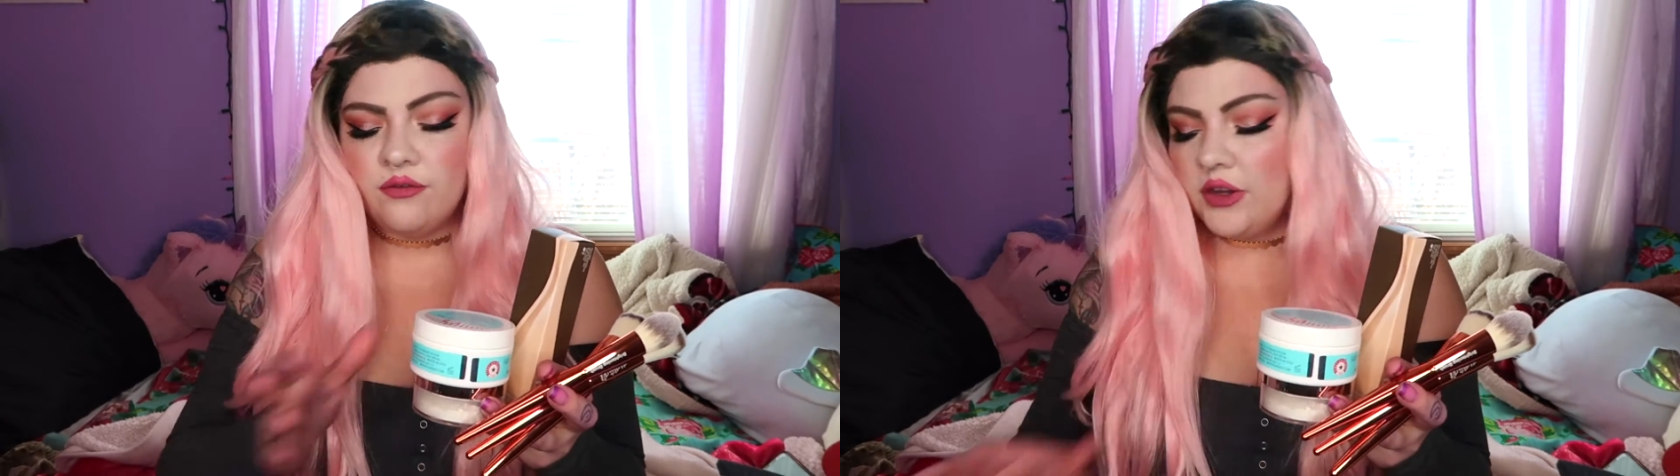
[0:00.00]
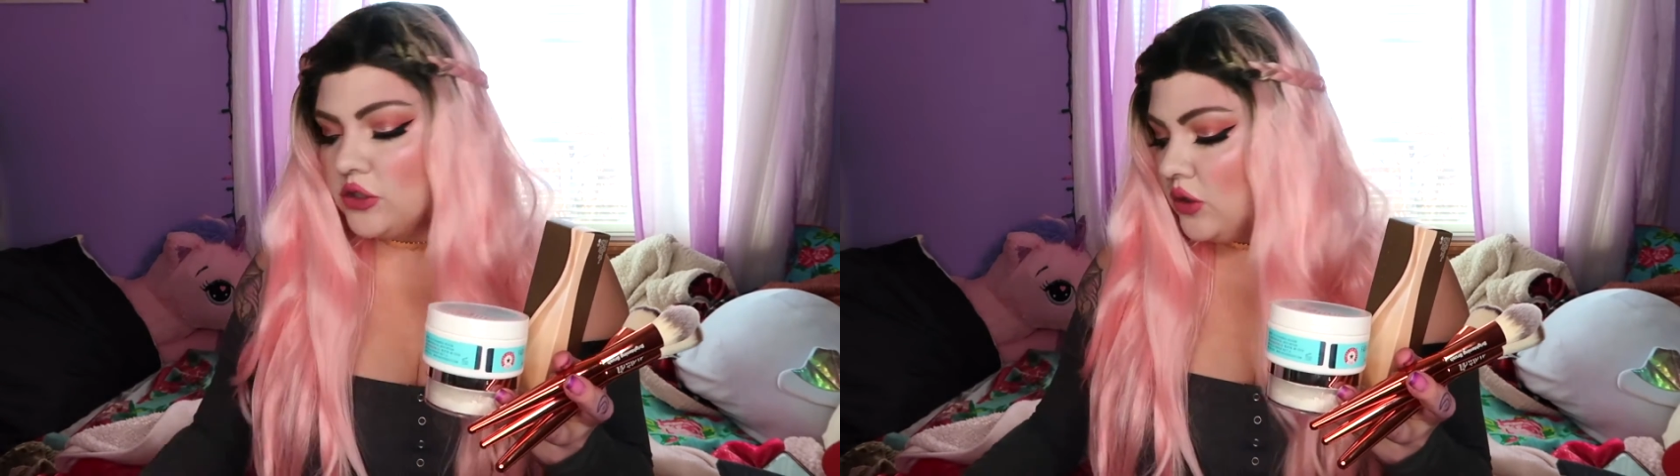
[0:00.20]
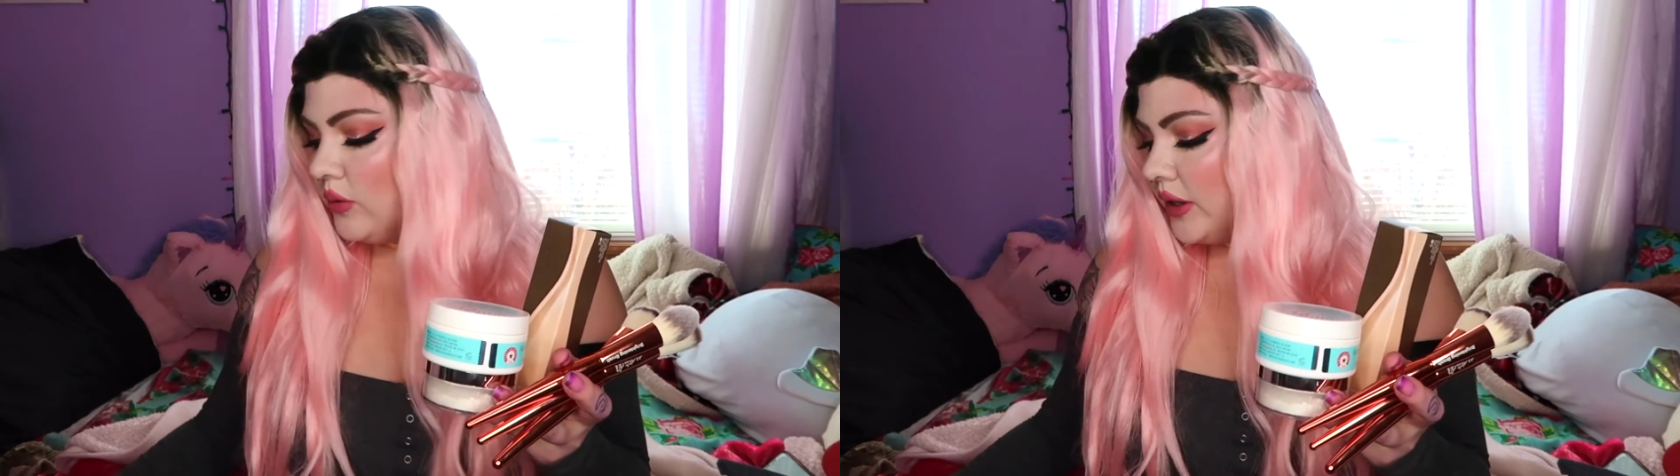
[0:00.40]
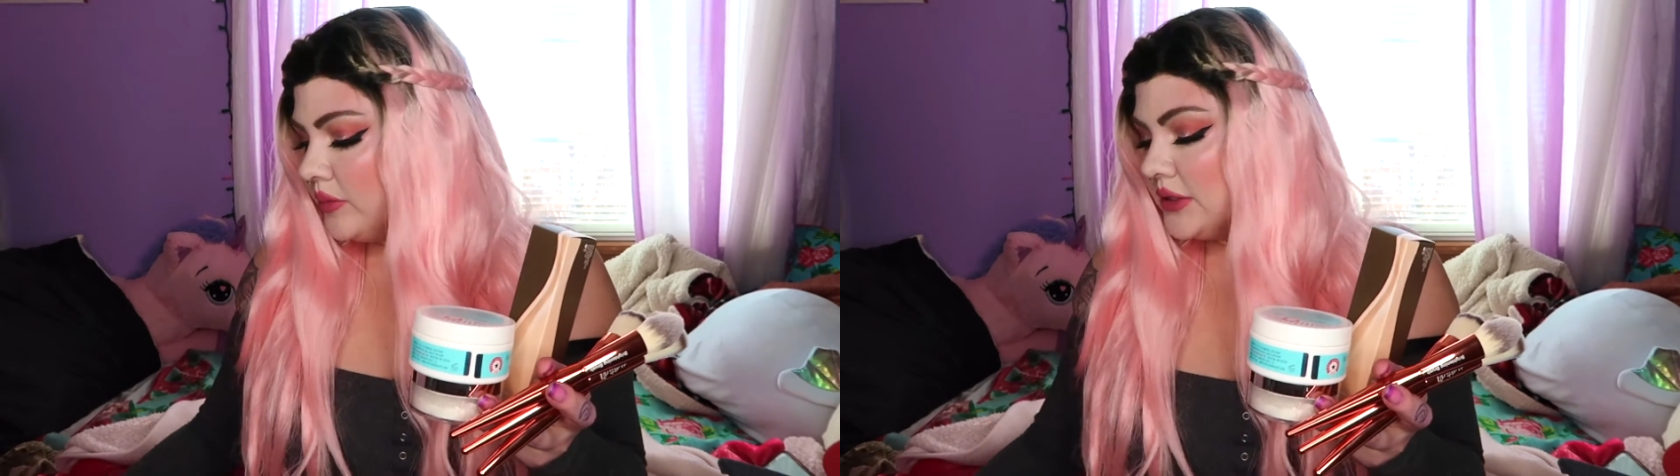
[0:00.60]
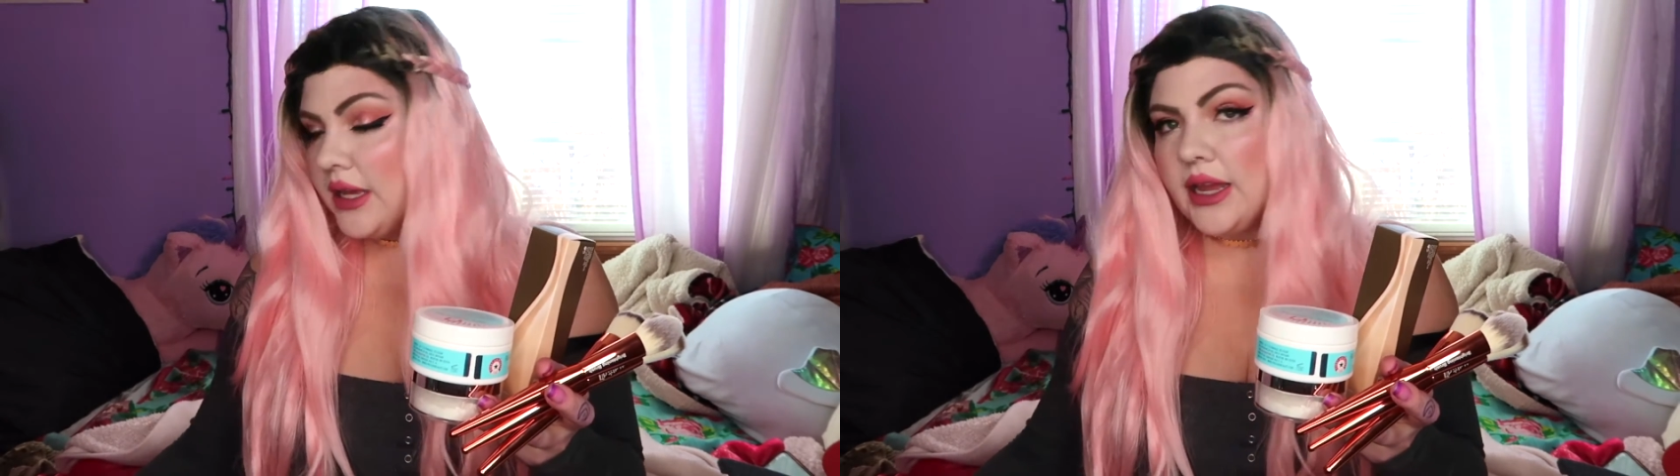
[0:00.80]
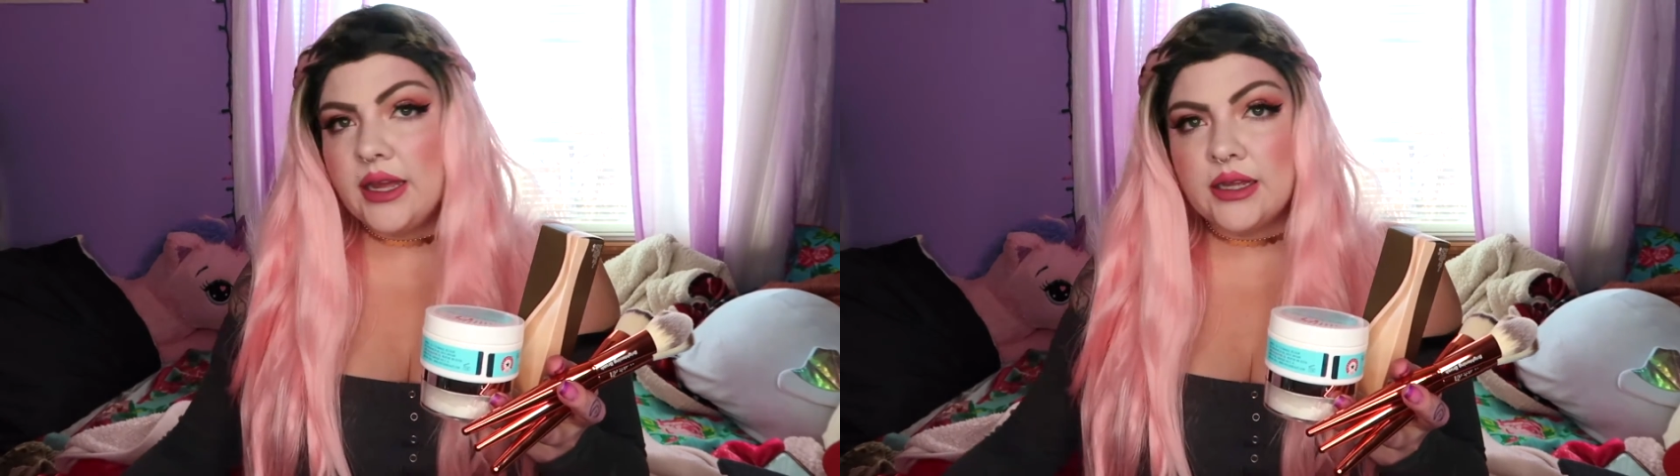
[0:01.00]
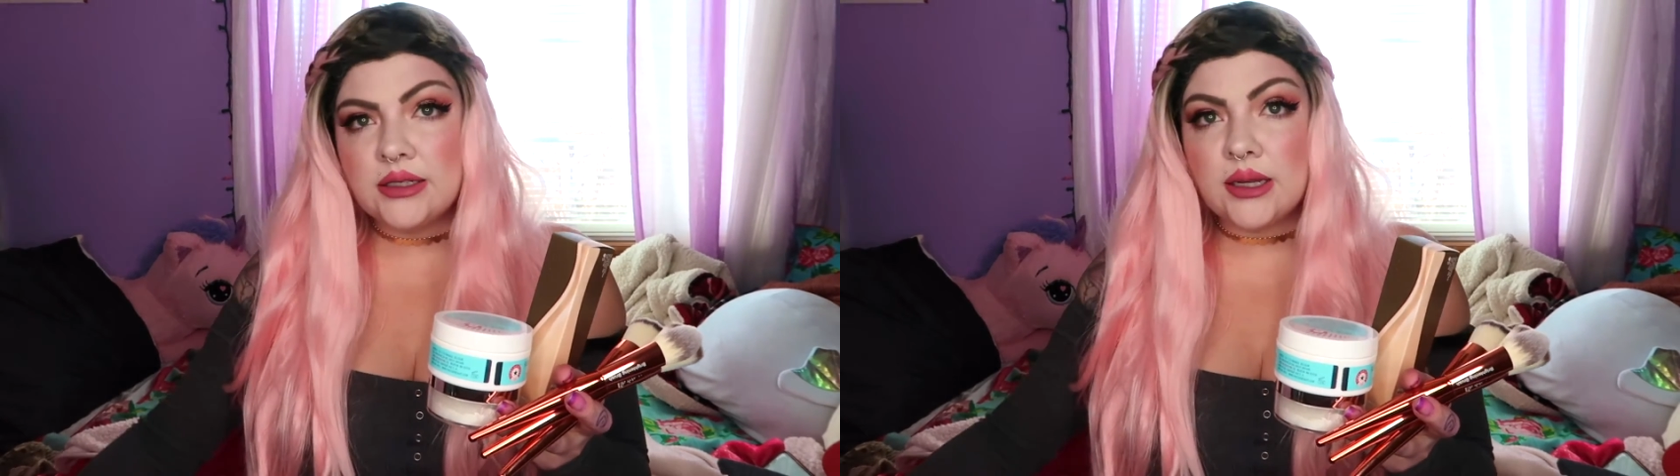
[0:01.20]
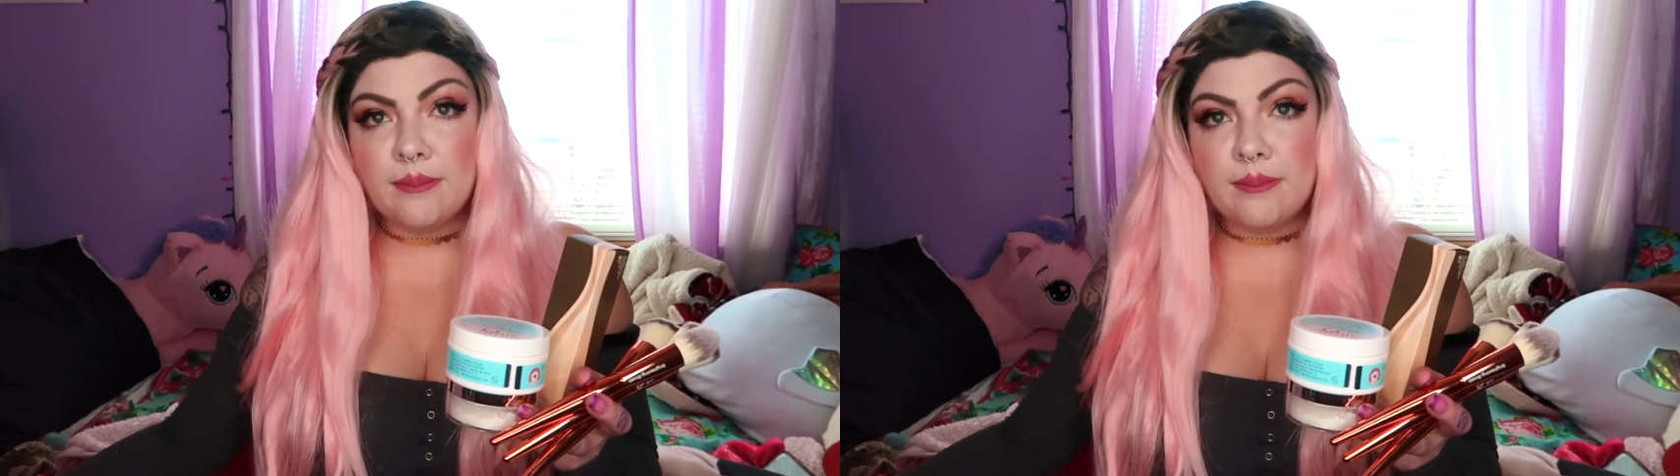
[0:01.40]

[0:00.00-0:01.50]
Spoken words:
facial wipes and